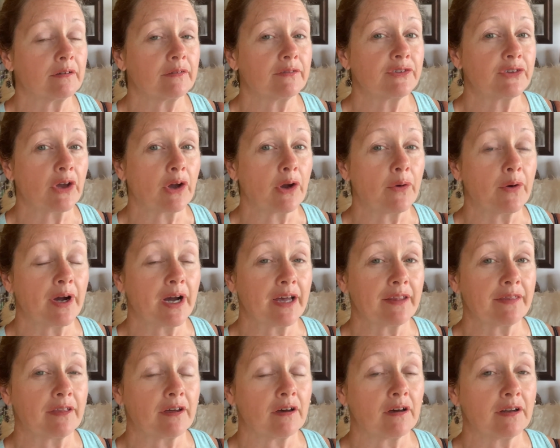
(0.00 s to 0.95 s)
so I
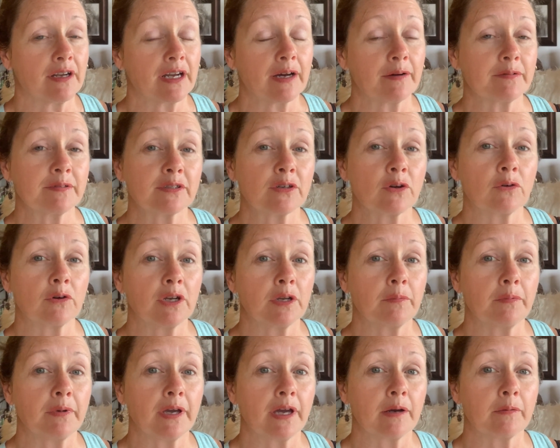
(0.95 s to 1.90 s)
thought I was going to
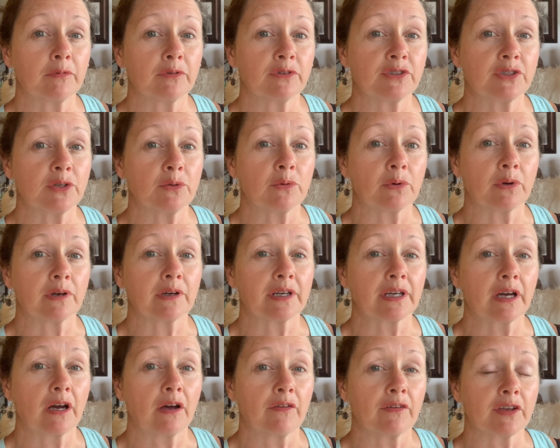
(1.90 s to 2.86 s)
be able to work
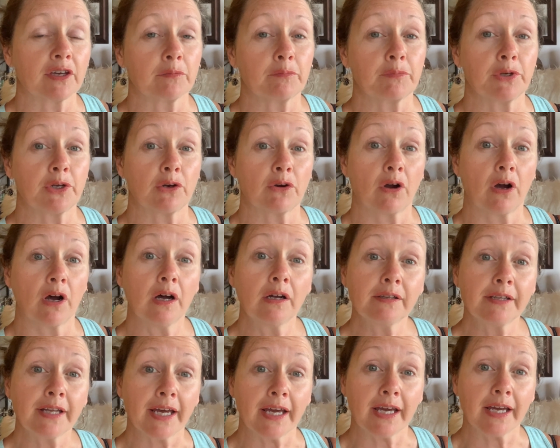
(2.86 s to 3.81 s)
on the computer all
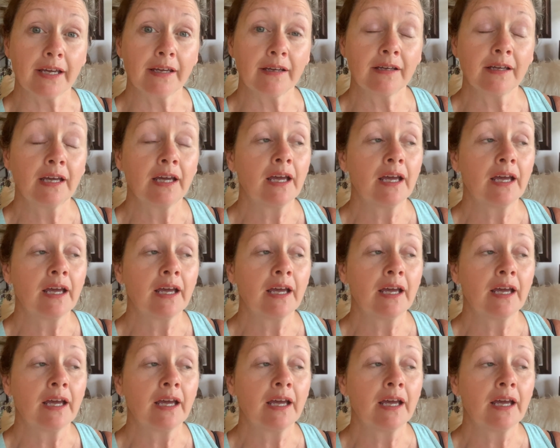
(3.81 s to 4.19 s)
day.